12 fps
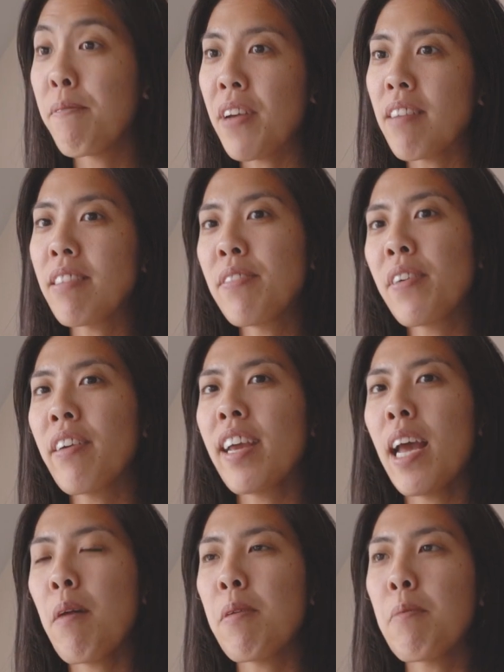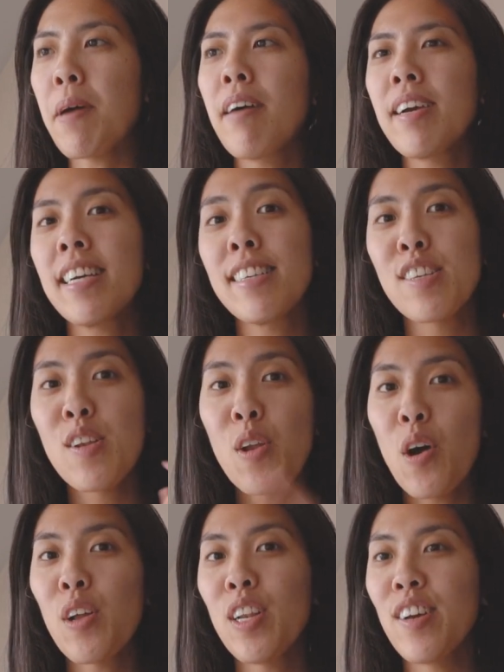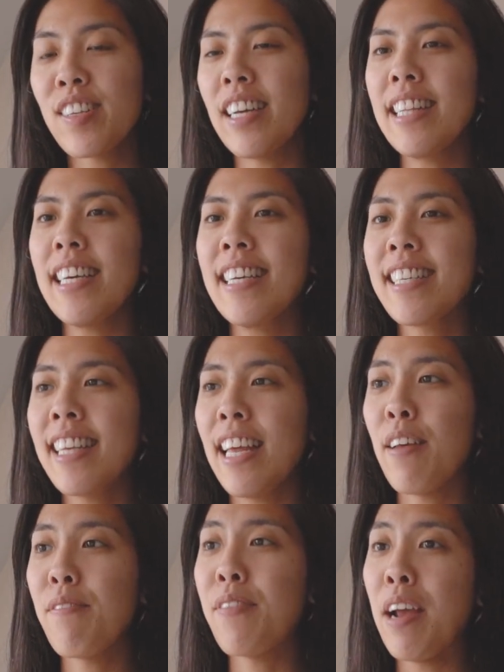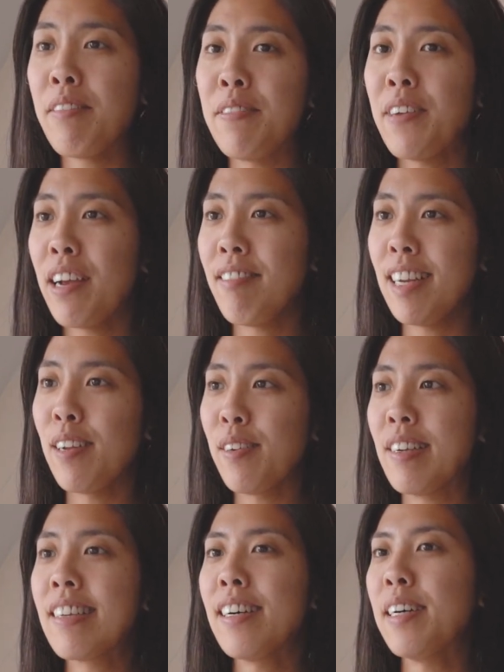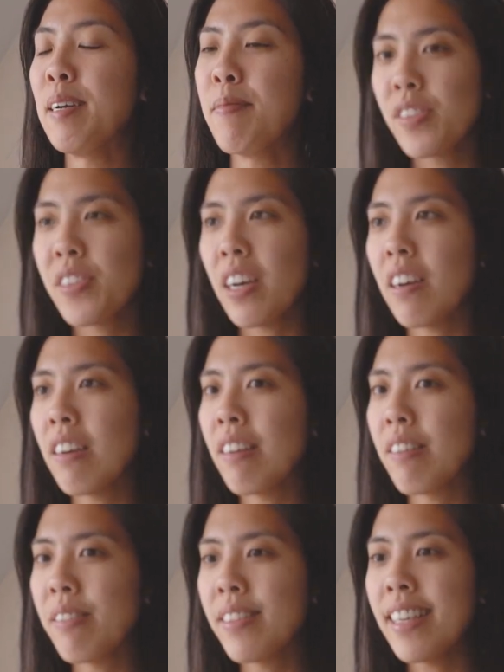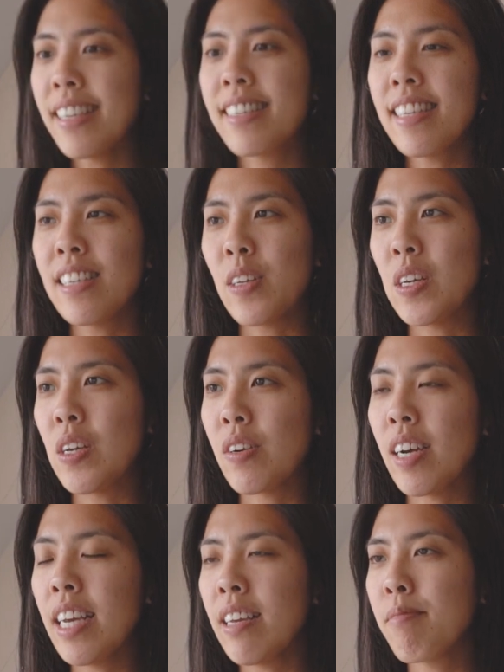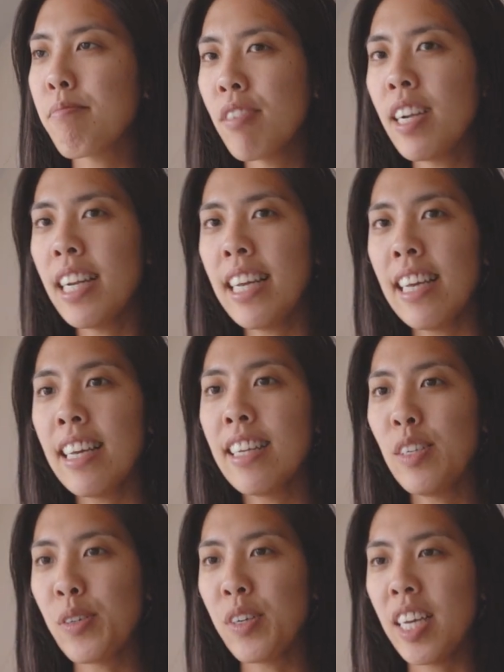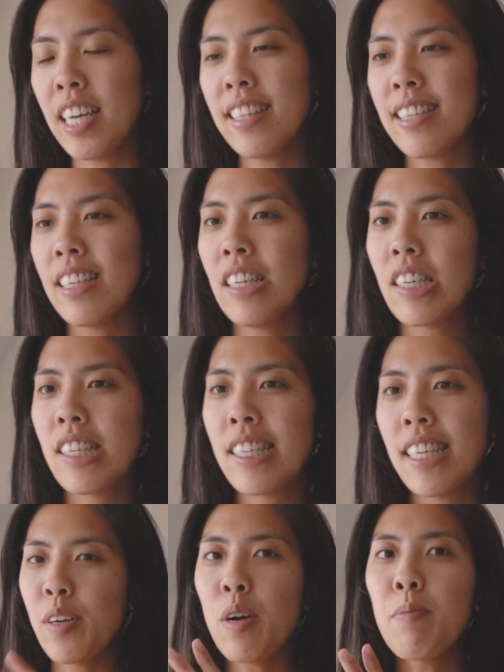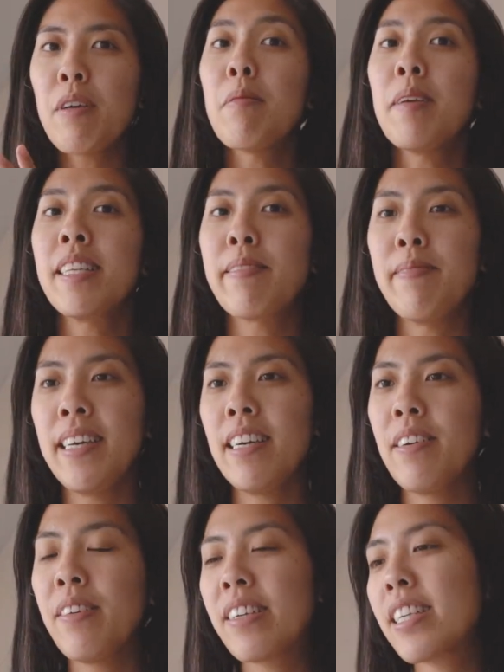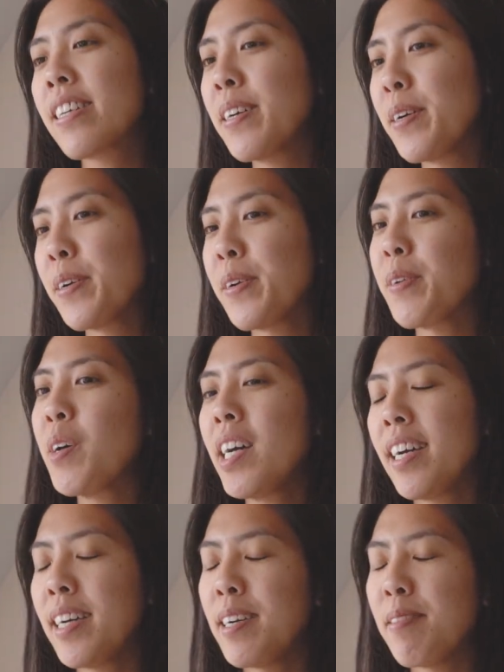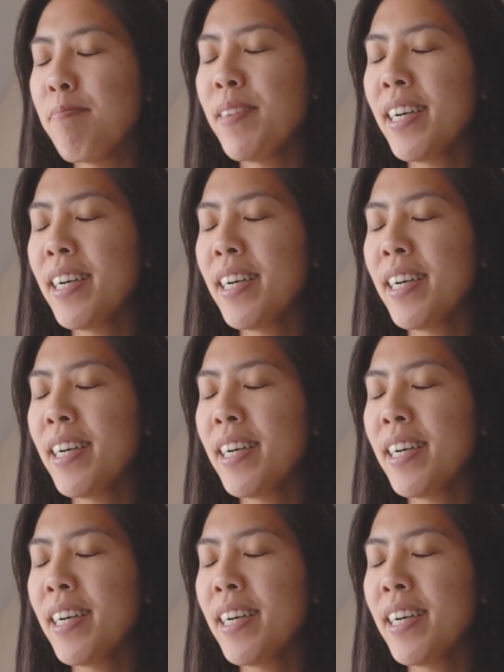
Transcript: very, very happy about. It has not looked like this in a very, very long time. So this is looking great, really enjoying how this looks. Got a bit of momentum now, so um,